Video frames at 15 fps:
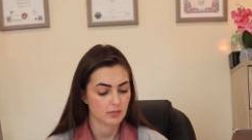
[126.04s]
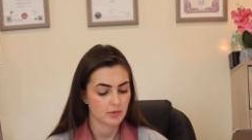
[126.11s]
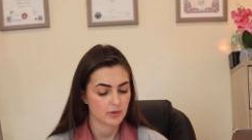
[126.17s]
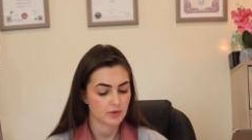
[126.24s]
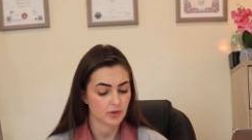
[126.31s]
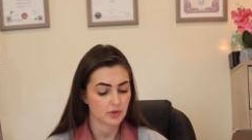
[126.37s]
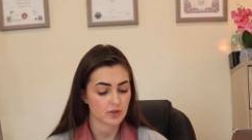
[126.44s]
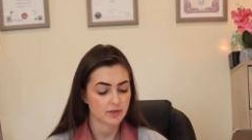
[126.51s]

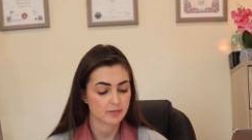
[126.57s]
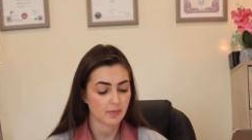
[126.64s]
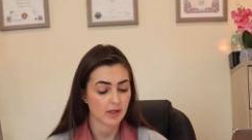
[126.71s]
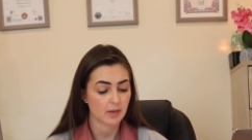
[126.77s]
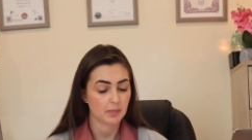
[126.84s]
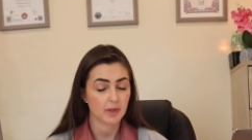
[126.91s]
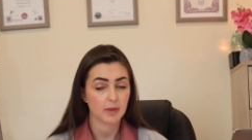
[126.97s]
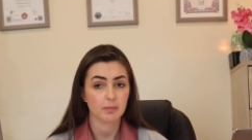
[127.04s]
So just
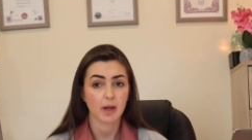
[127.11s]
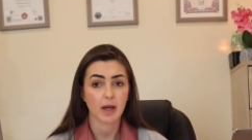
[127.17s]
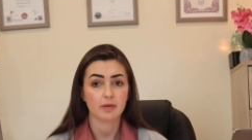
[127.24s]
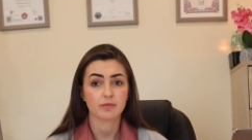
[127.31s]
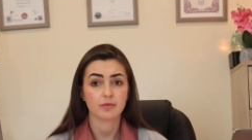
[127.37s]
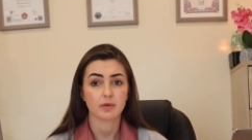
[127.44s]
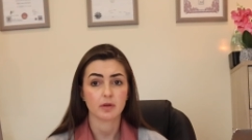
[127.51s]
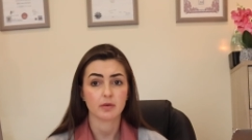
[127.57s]
be
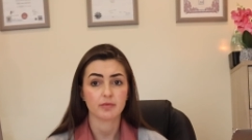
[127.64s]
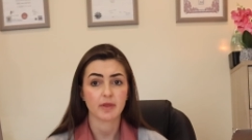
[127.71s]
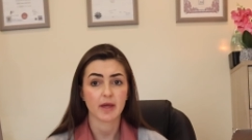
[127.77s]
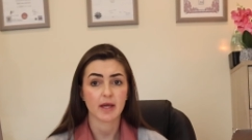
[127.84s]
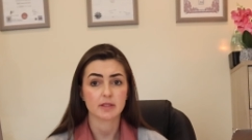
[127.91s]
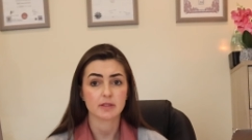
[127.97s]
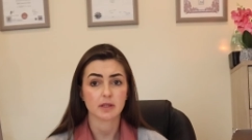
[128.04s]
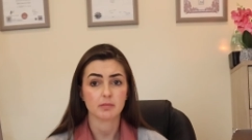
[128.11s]
mindful of
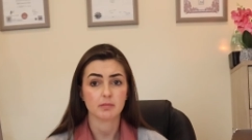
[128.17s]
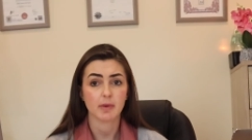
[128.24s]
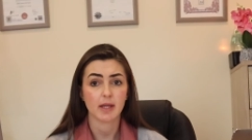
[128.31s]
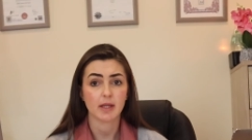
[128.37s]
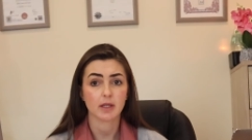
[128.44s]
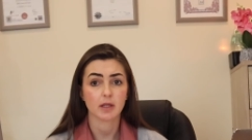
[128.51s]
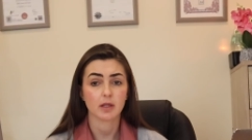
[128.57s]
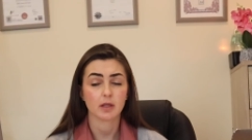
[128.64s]
that and
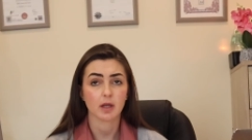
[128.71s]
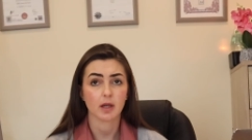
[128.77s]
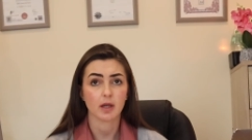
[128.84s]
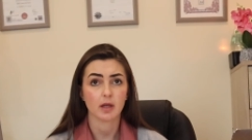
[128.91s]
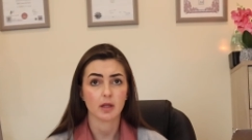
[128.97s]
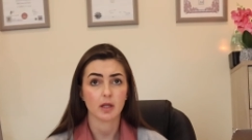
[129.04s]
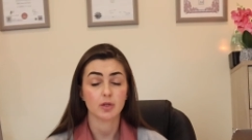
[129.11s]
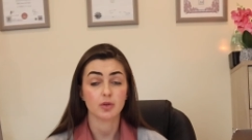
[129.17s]
make
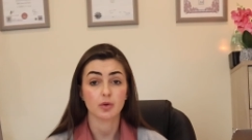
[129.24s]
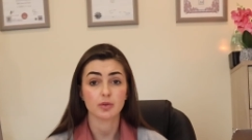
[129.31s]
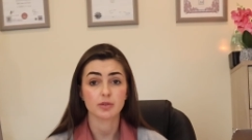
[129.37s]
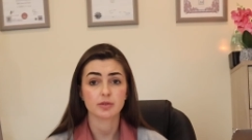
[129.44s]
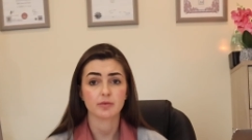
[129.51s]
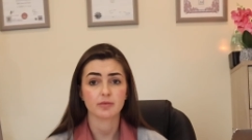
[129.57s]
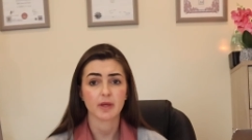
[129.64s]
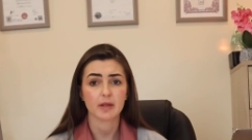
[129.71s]
a
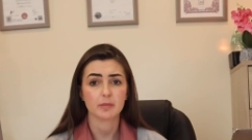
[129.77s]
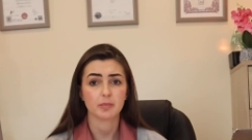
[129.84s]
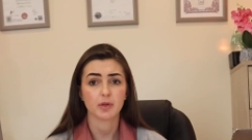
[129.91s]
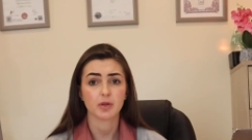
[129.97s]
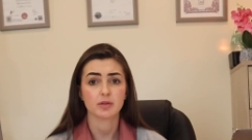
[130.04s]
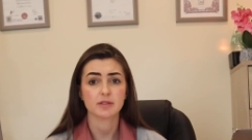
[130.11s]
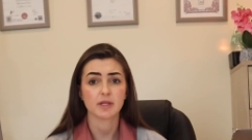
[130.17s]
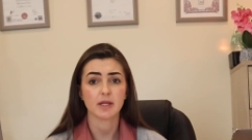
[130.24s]
note of that,
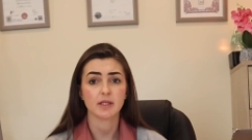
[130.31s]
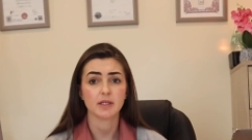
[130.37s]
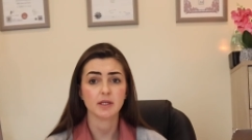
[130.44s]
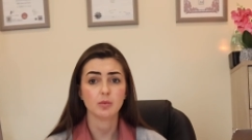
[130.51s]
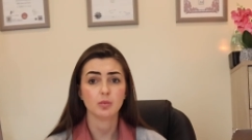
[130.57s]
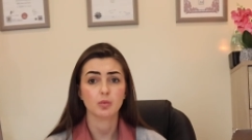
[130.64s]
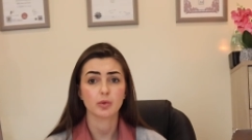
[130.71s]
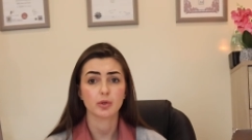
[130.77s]
because any
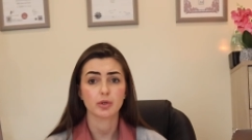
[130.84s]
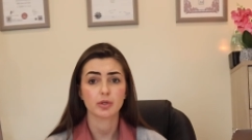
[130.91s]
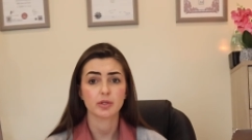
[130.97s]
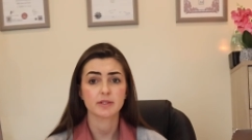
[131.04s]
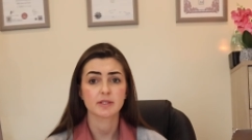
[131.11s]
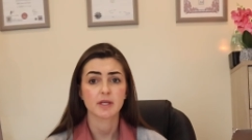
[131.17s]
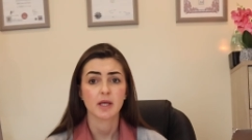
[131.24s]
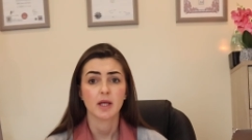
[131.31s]

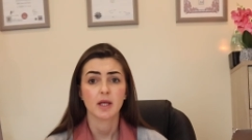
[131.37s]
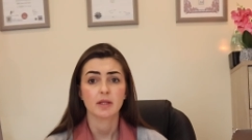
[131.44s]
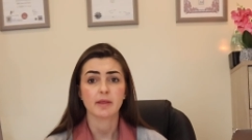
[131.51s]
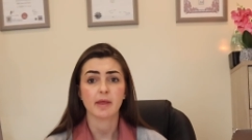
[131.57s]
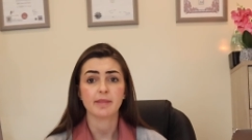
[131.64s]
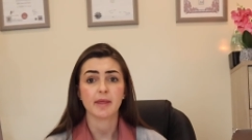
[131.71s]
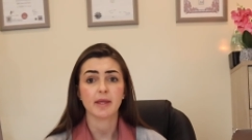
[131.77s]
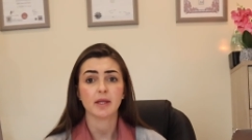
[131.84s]
words
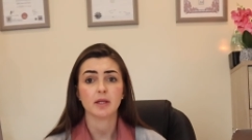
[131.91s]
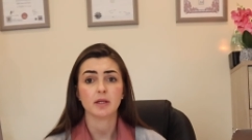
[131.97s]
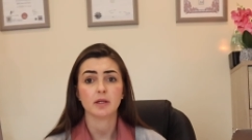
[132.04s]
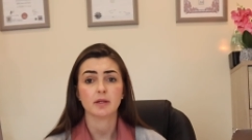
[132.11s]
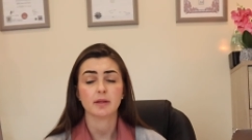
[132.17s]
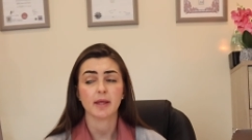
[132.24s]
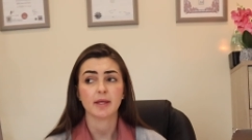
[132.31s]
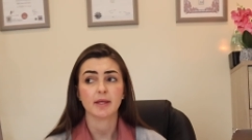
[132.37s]
that they
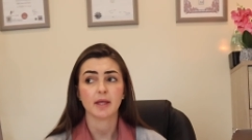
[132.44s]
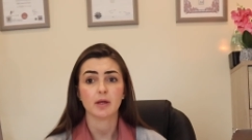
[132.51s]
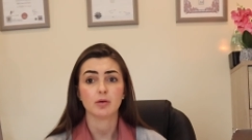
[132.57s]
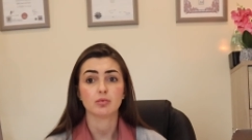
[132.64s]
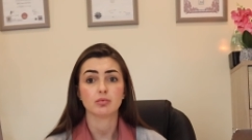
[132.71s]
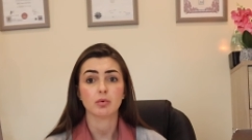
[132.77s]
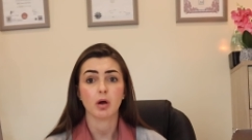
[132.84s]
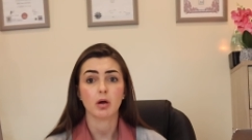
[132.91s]
get
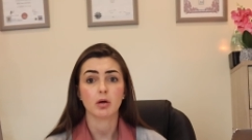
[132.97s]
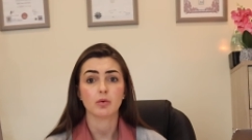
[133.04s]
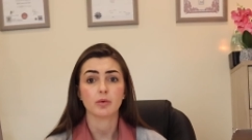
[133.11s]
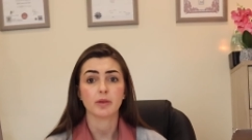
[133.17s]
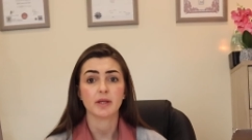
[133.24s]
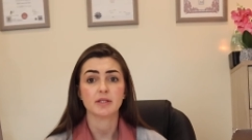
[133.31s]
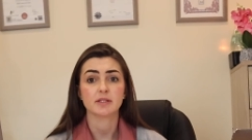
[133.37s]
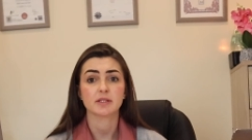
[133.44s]
wrong or
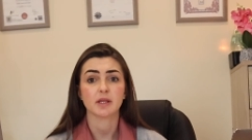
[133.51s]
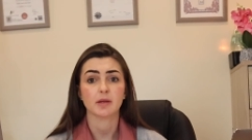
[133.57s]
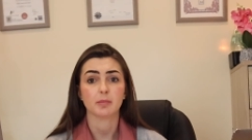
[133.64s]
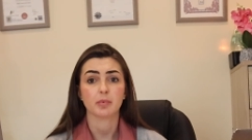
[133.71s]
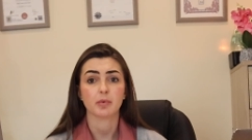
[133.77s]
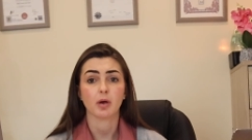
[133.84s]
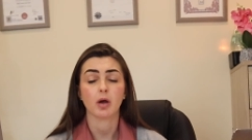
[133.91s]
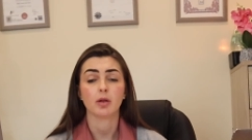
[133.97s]
they
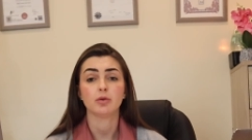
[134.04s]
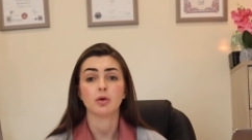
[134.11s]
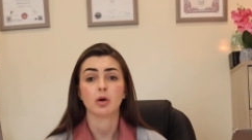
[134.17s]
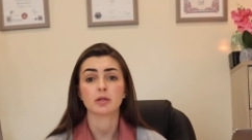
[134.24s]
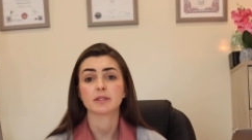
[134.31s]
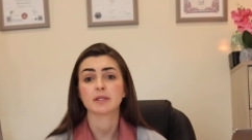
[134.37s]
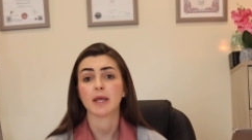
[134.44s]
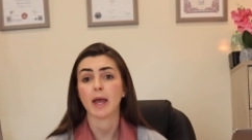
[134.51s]
skip are
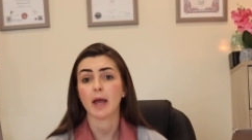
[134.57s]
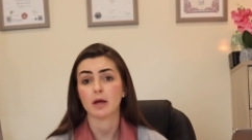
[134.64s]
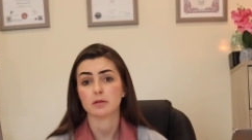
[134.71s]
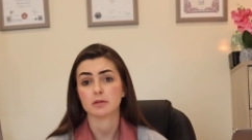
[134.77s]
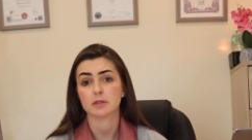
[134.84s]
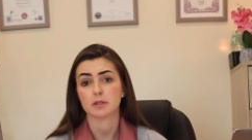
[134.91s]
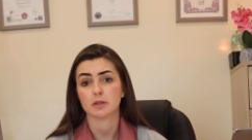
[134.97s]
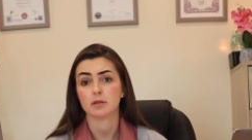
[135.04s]
not
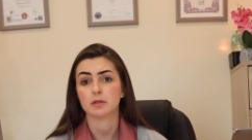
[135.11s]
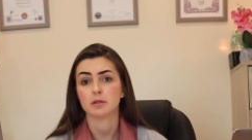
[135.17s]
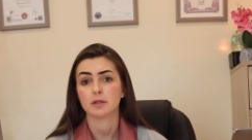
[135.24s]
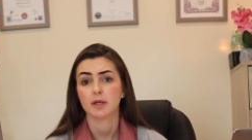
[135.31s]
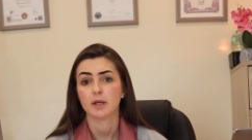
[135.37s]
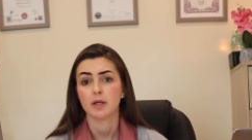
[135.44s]
counted